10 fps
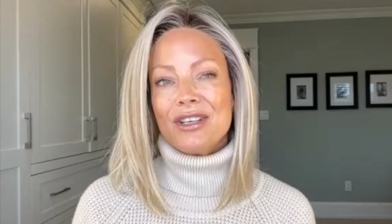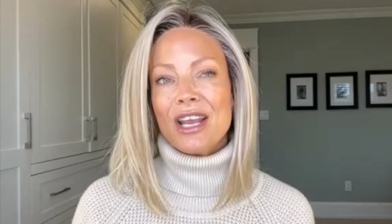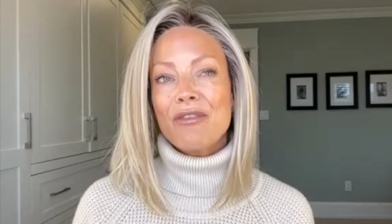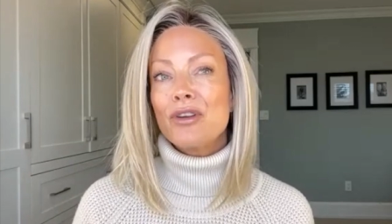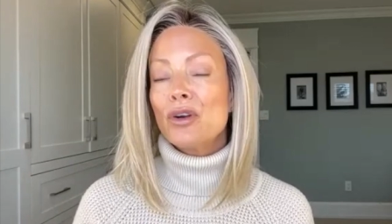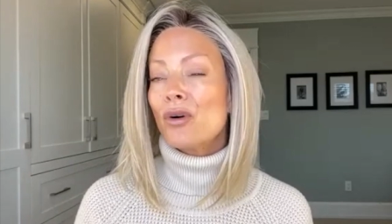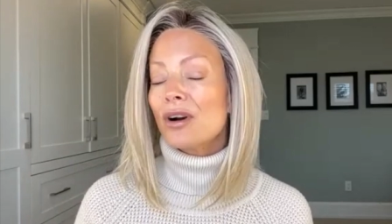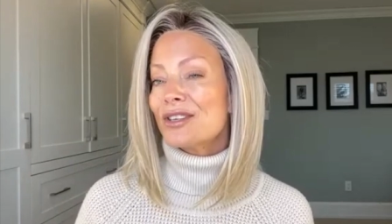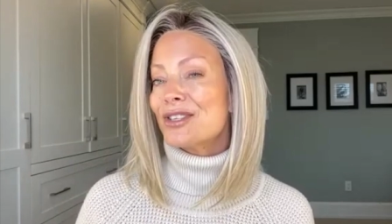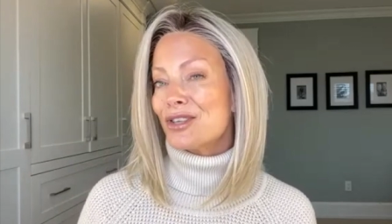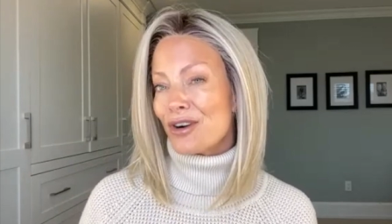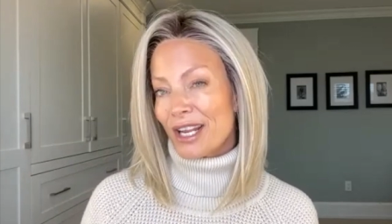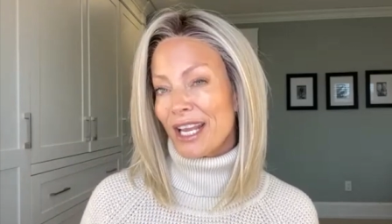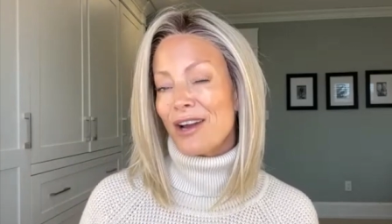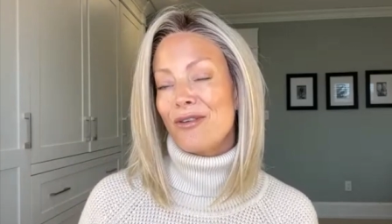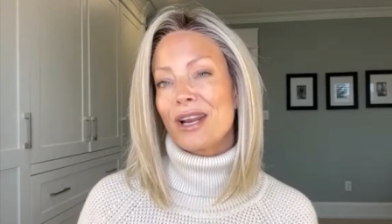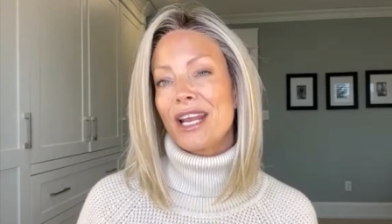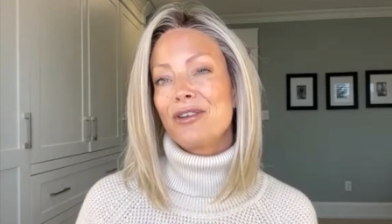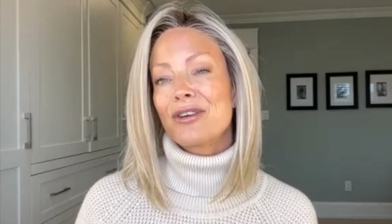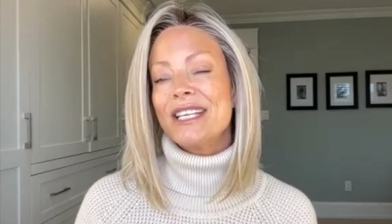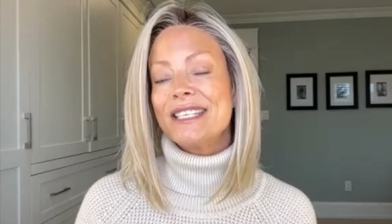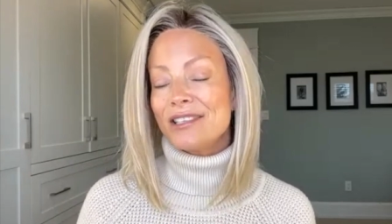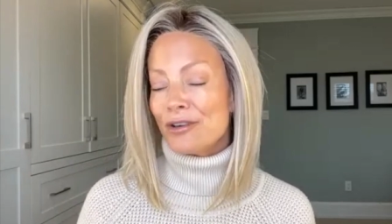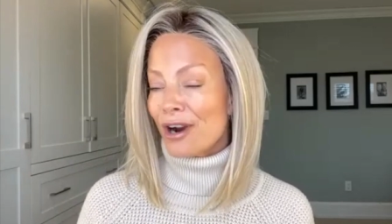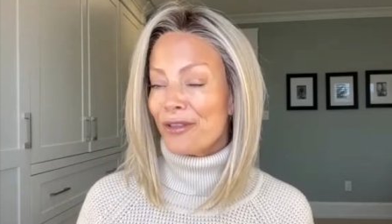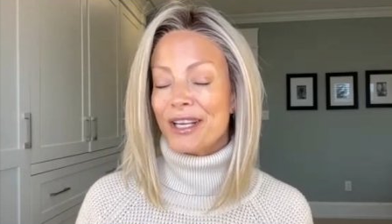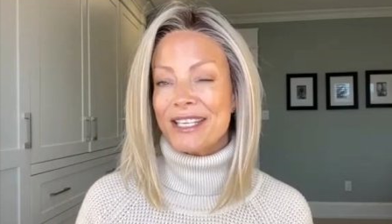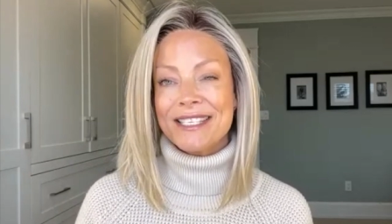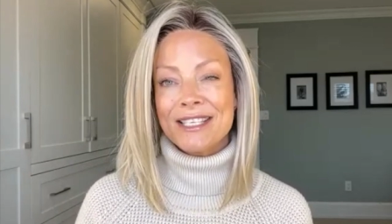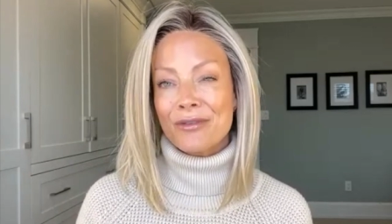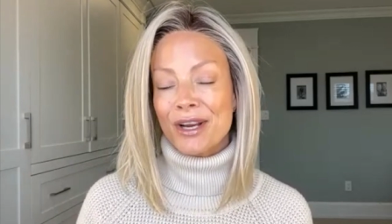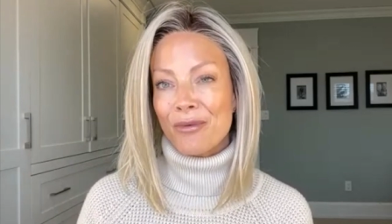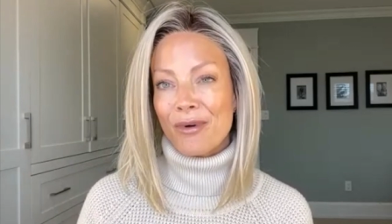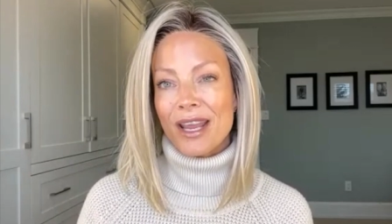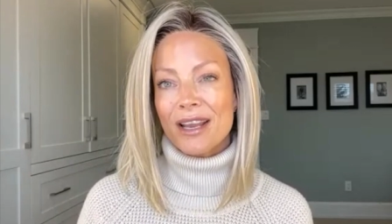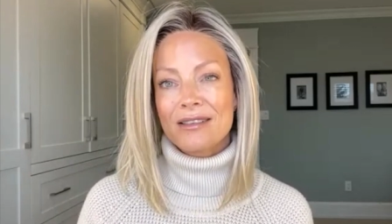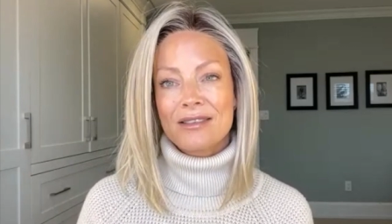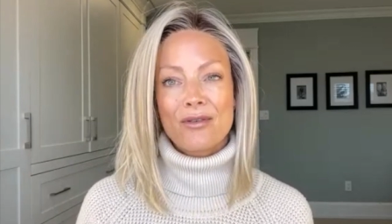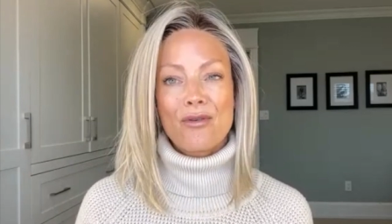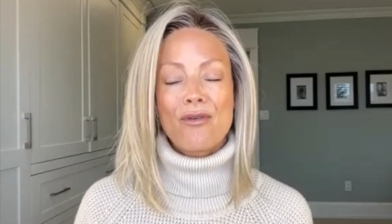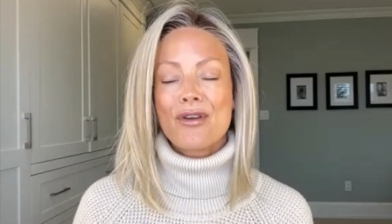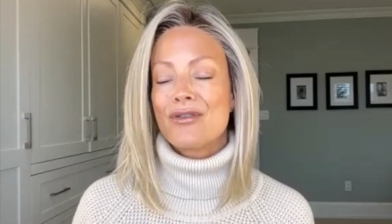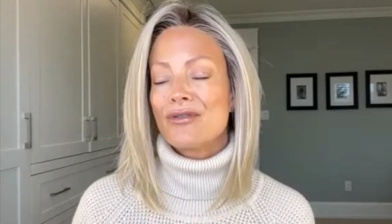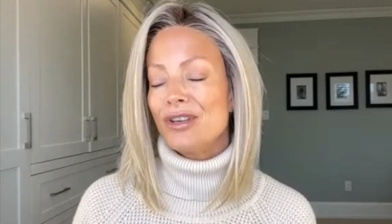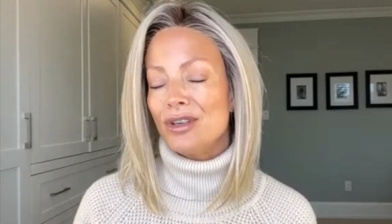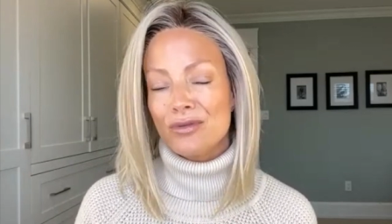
if you're starting out and you're, you're either considering wigs or you're new